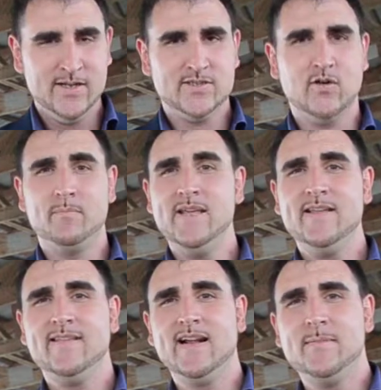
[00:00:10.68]
So,
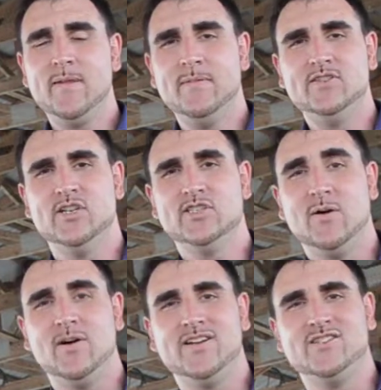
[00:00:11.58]
being that I'm the magician, I
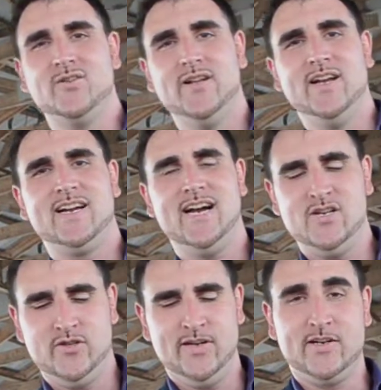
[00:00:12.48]
wanted to show you a
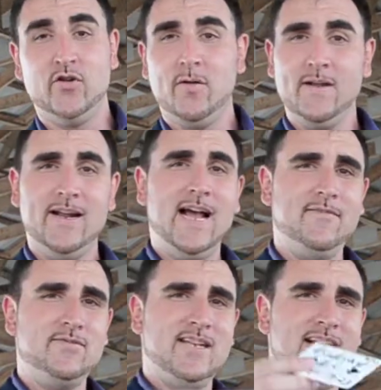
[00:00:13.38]
card trick. Normally, I'd have
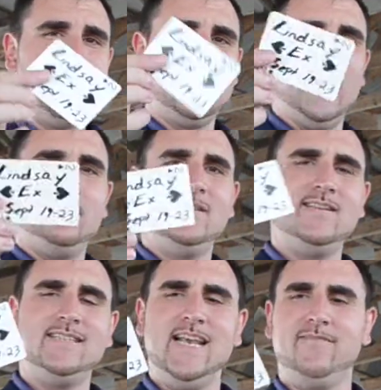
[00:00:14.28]
you select a card, but
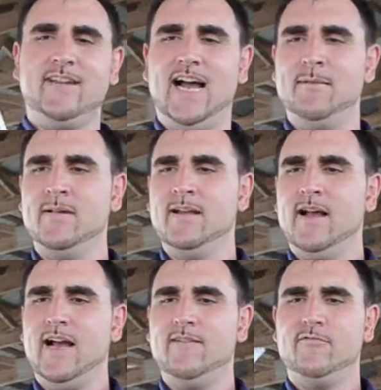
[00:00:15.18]
to save time,
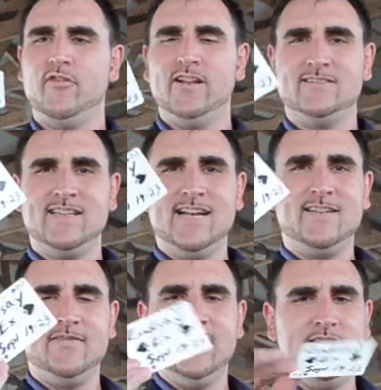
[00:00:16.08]
I have selected
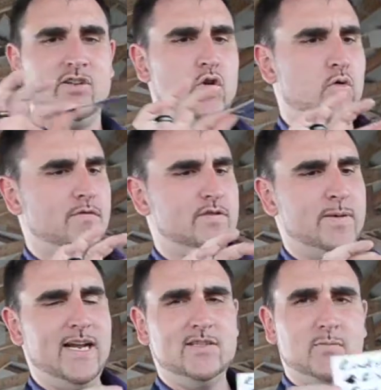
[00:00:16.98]
the Two of
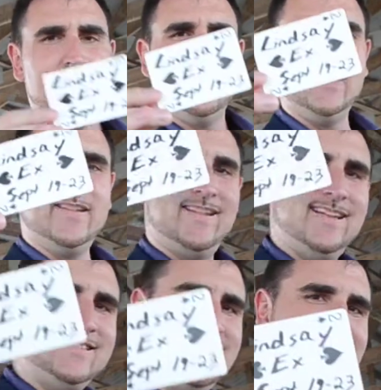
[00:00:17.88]
Spades, and we've written
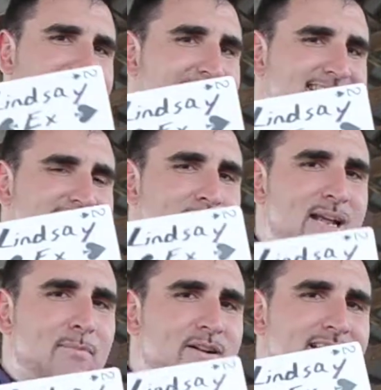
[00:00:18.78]
Lindsay X,
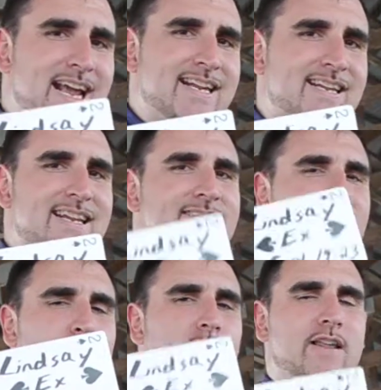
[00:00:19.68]
September 19th
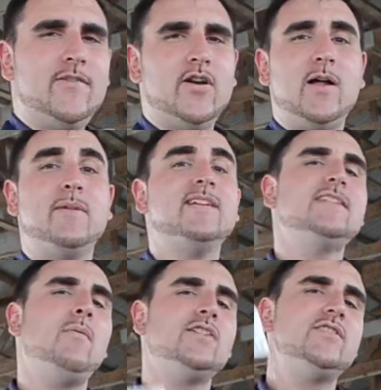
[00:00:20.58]
to 23rd on it, because I
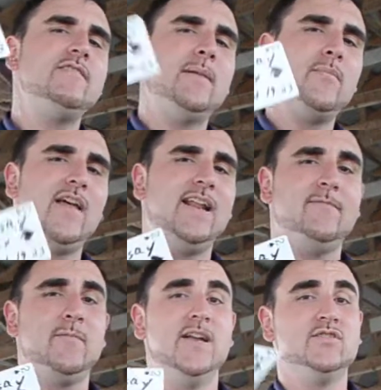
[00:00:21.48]
want you to remember that
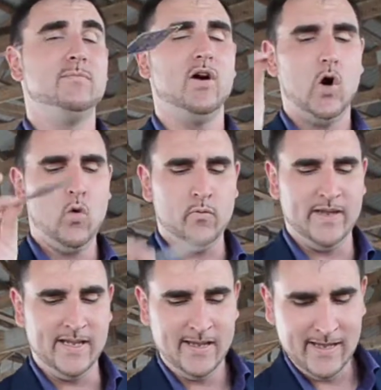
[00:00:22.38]
information, but
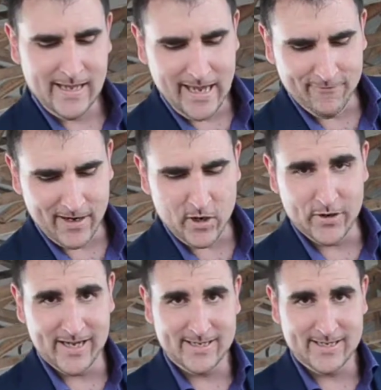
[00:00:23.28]
only if I earn it.